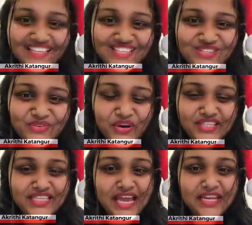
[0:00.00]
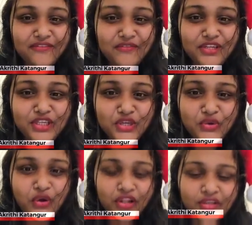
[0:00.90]
this is Roxanne. I'm
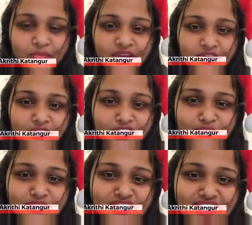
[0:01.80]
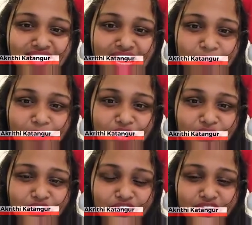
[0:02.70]
wishing you all a Merry Christmas and a Happy
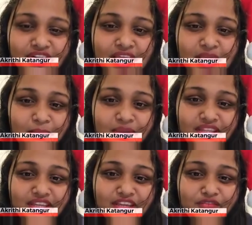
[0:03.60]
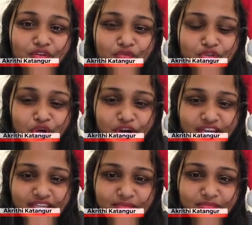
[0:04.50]
New Year. May the gift of joy
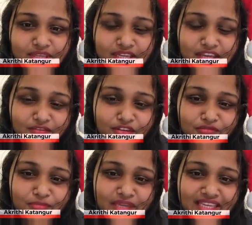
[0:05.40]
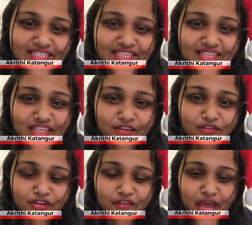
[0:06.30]
and the gift of peace and the
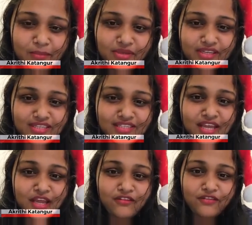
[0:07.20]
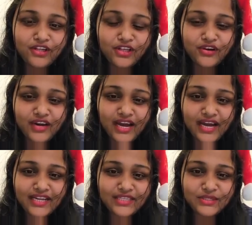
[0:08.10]
gift of happiness fill your
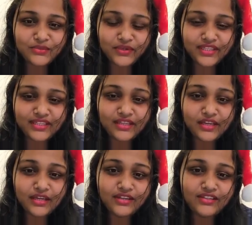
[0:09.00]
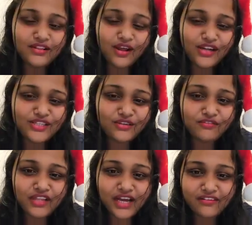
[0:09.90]
hearts with lots
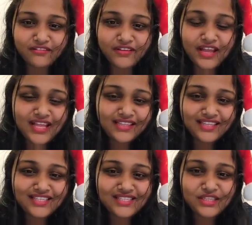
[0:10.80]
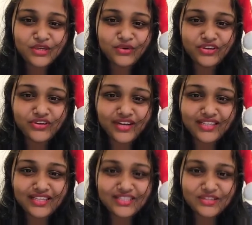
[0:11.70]
of love this New Year
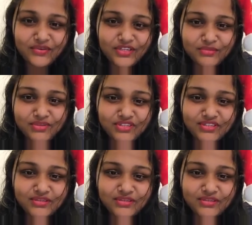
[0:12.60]
and this Christmas.